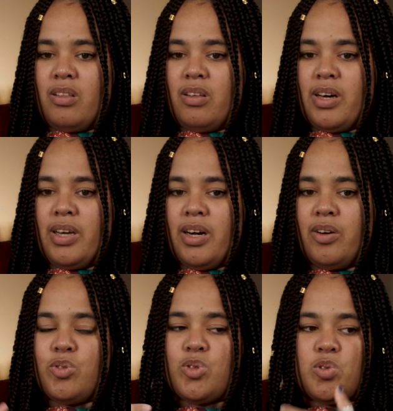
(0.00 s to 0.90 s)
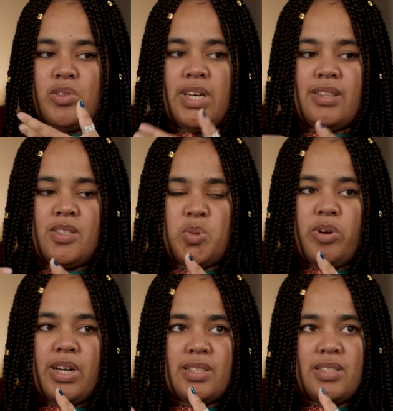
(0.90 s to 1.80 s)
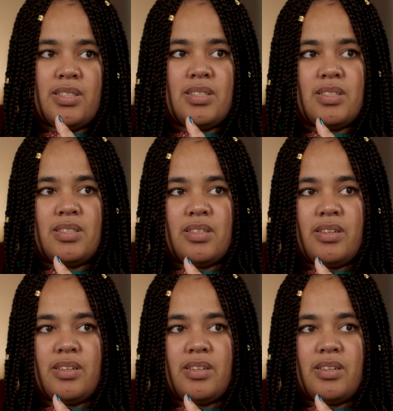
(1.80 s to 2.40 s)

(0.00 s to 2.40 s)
I understood that this practice